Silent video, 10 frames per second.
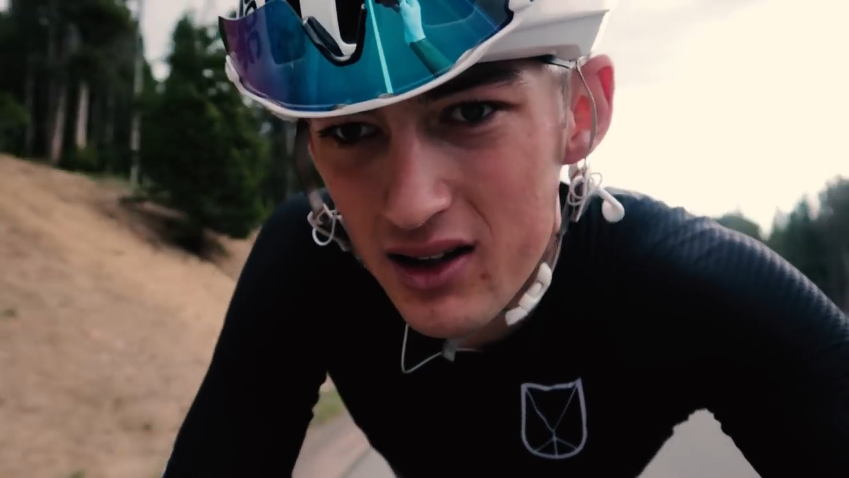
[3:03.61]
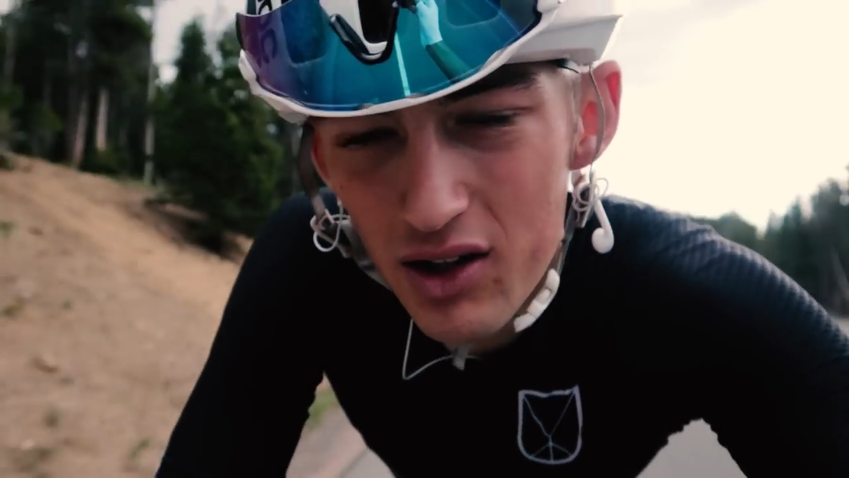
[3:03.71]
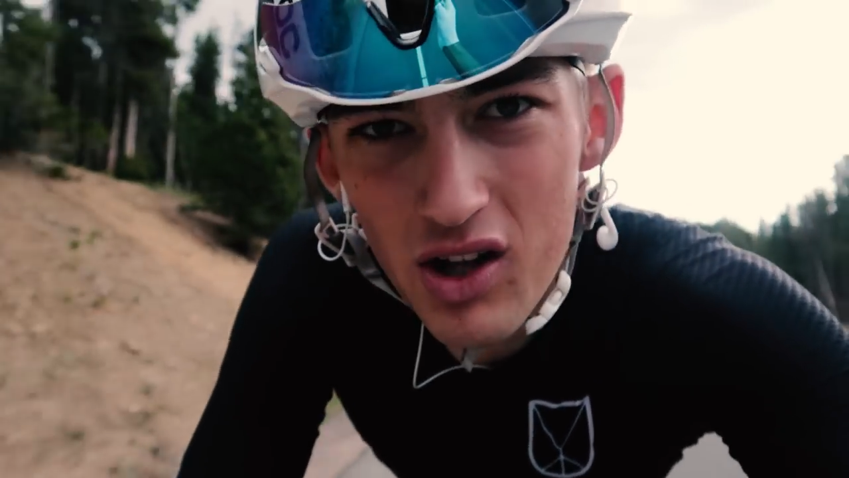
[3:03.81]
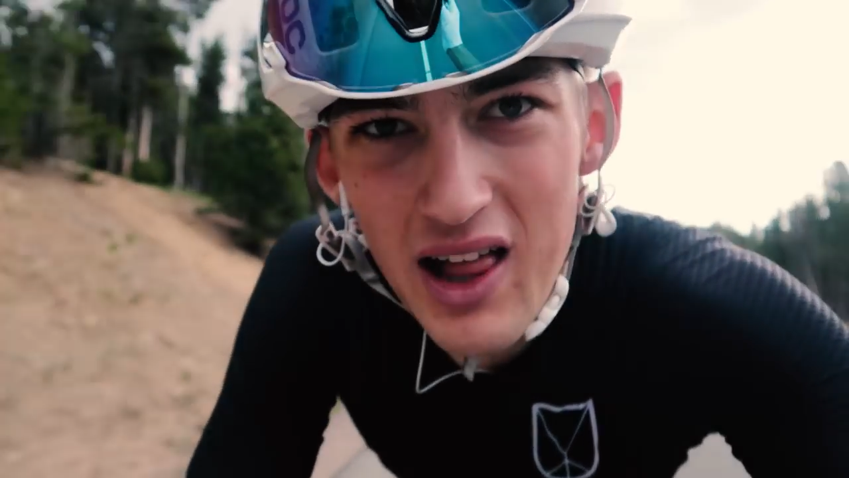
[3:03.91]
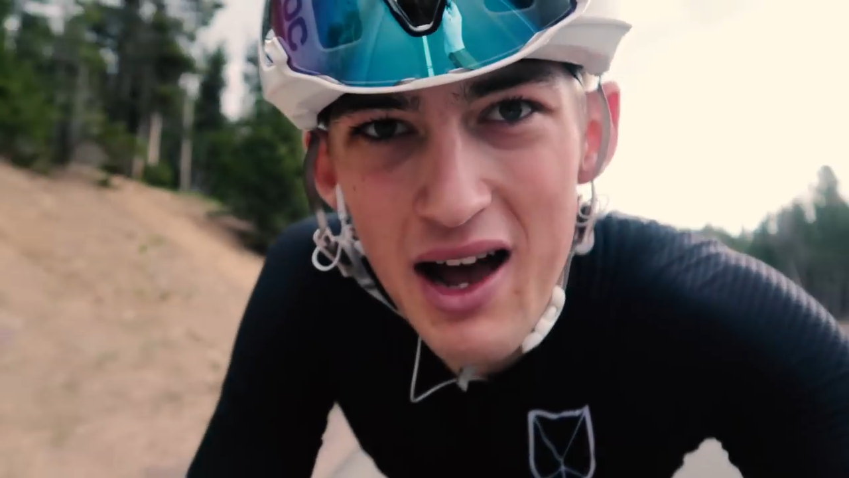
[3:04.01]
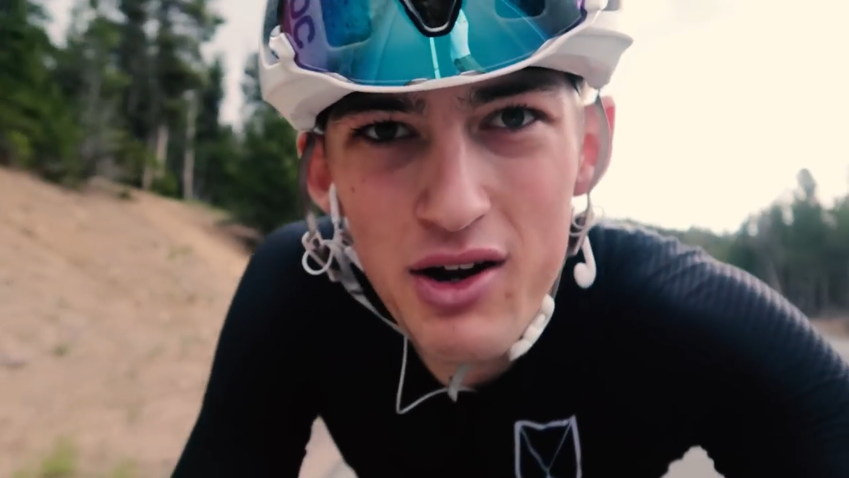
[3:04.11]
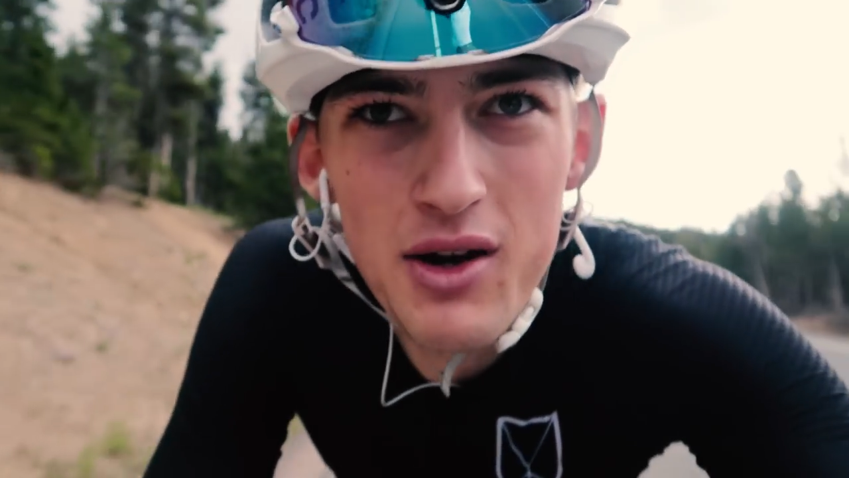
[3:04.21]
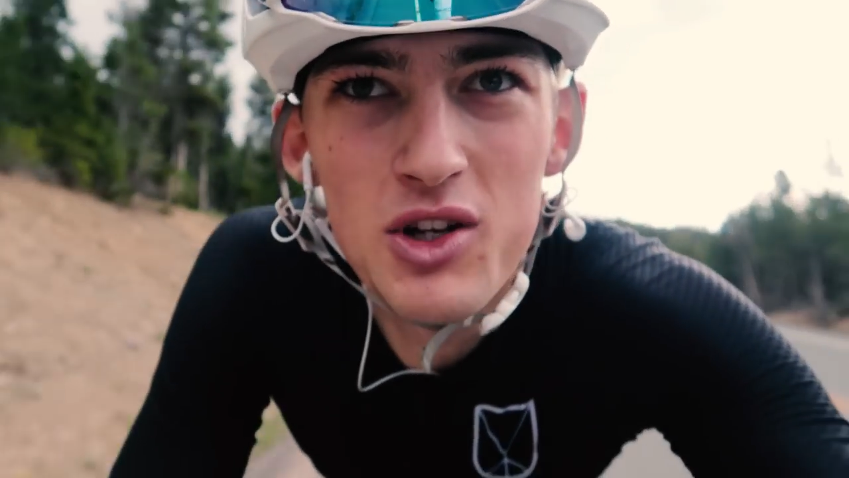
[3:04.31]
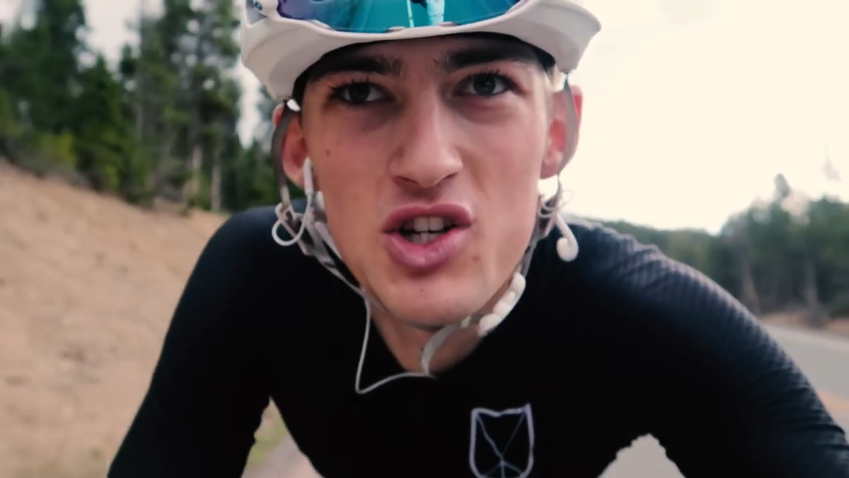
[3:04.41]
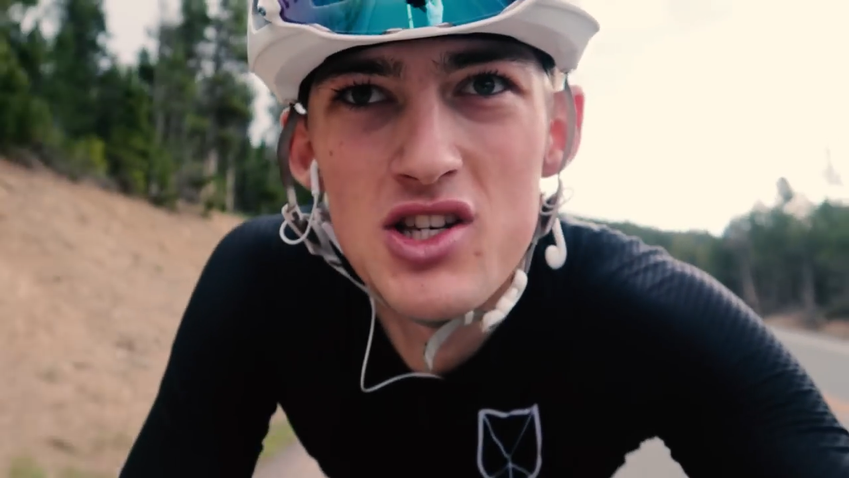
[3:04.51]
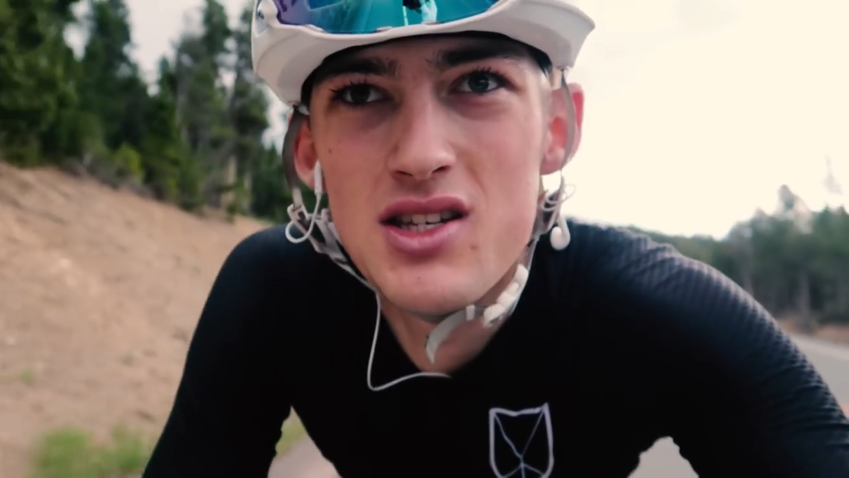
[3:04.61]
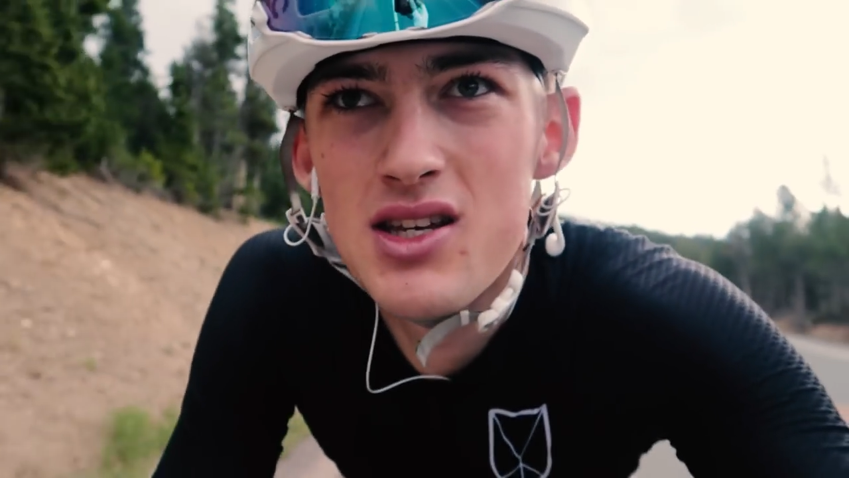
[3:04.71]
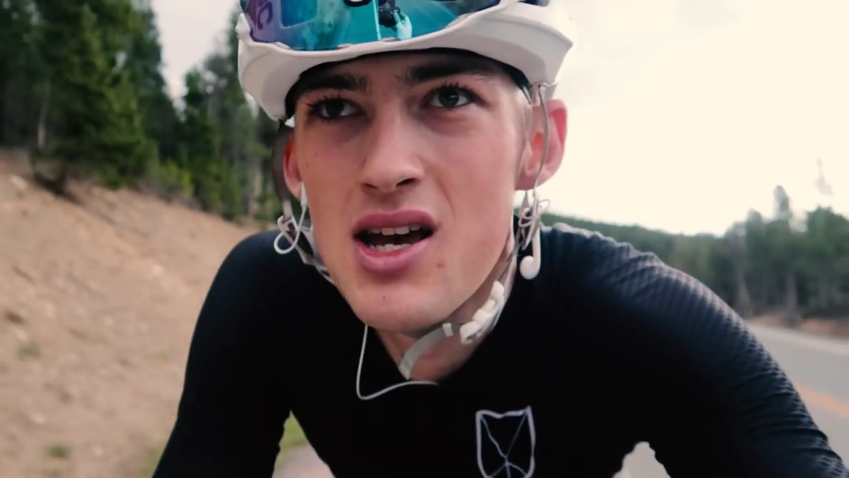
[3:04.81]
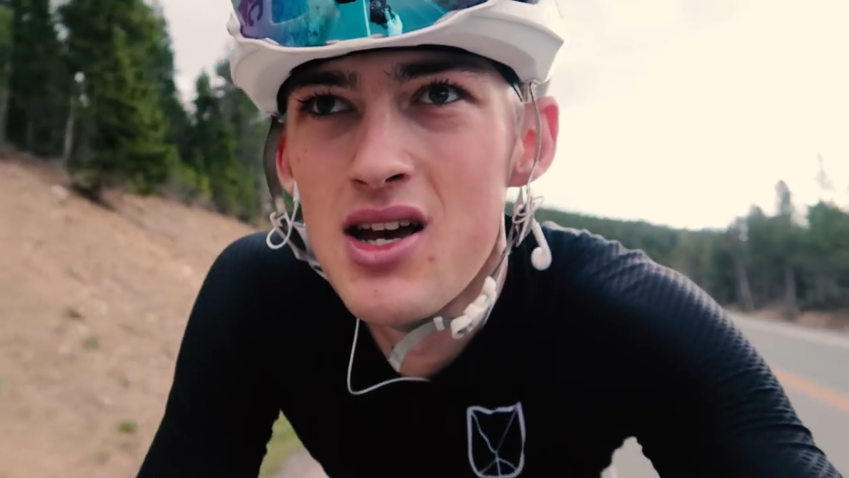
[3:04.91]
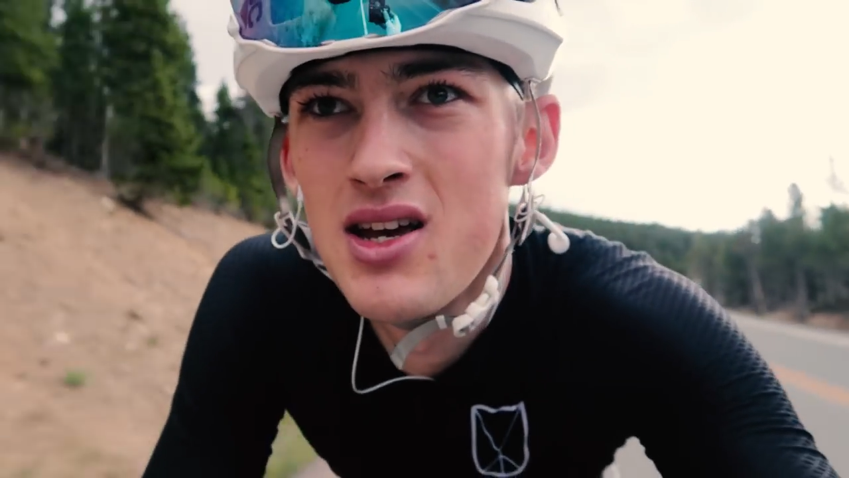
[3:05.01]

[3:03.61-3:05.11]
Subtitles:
little cloudy, which is